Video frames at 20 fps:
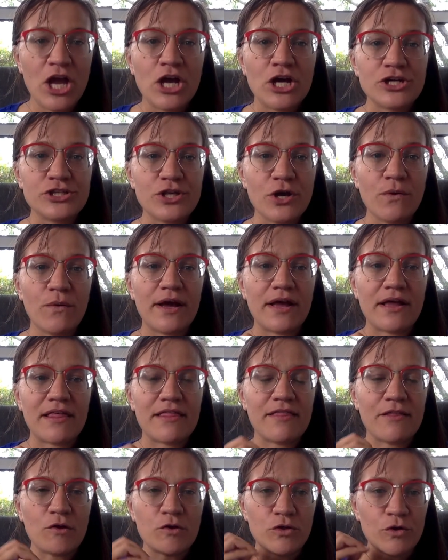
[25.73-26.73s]
So
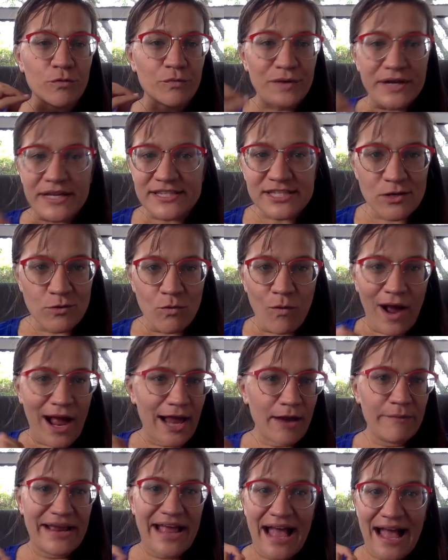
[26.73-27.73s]
the reason
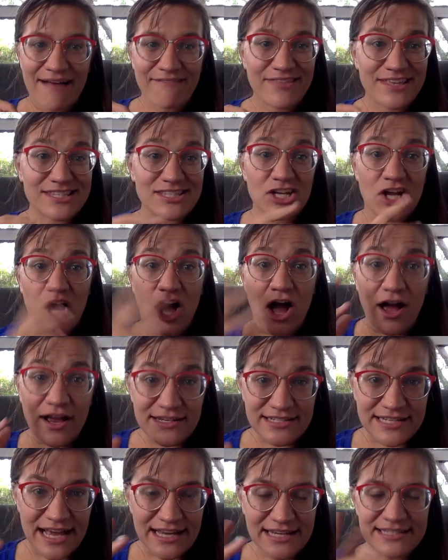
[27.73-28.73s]
why we have this
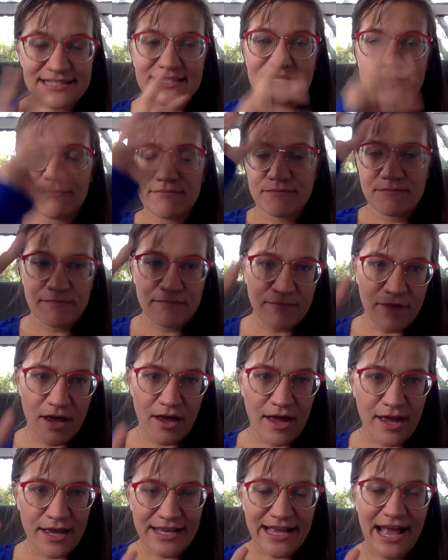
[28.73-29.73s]
context
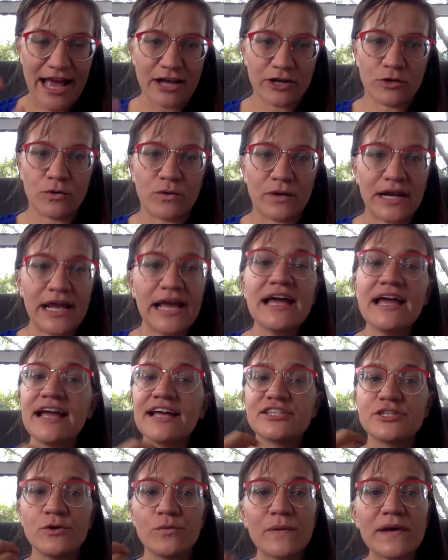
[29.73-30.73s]
category.
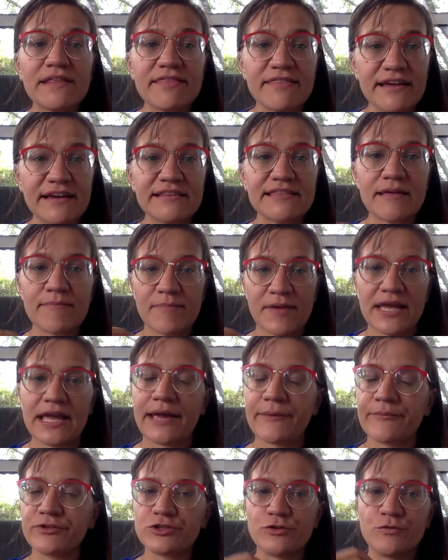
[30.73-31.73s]
So we think that being
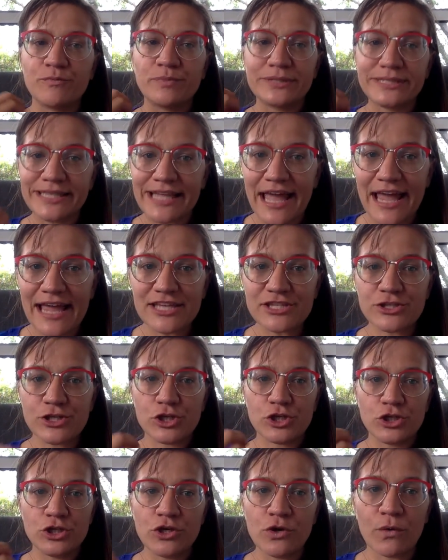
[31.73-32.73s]
able to place
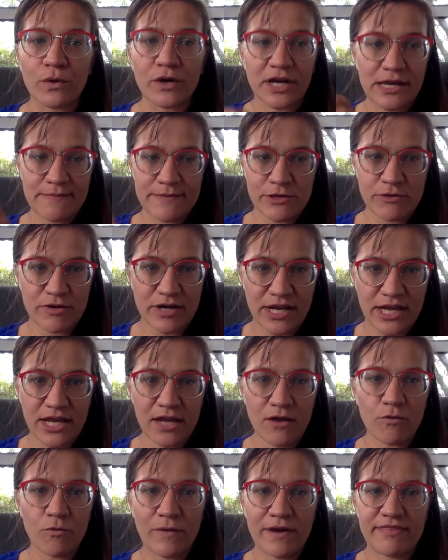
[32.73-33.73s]
your
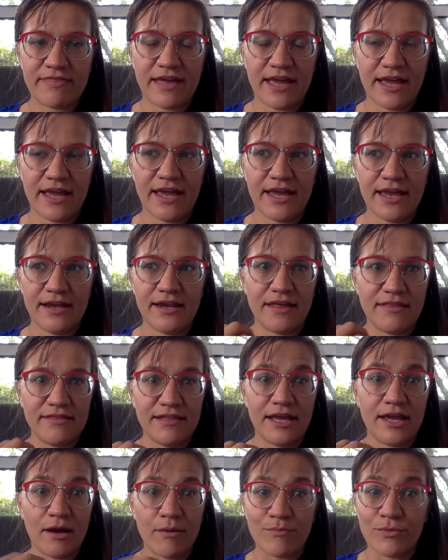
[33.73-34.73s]
community within
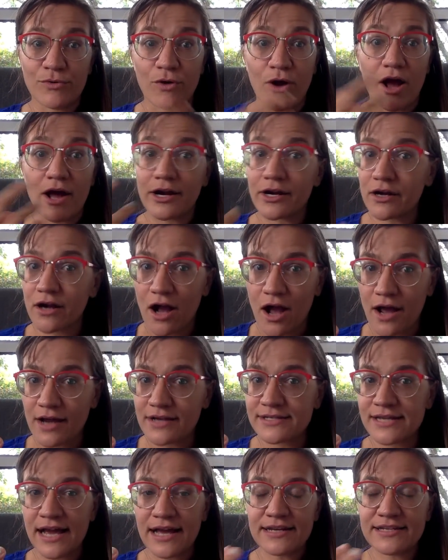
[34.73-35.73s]
the broader
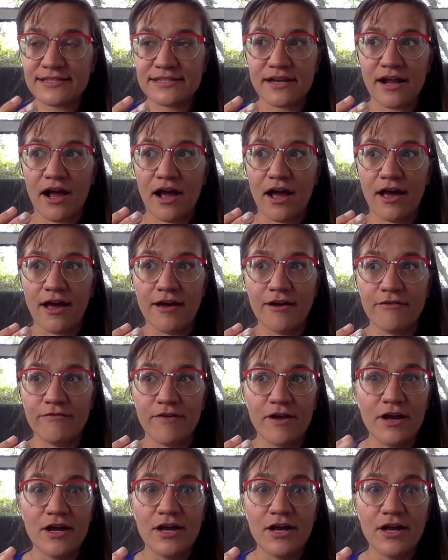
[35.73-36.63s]
context of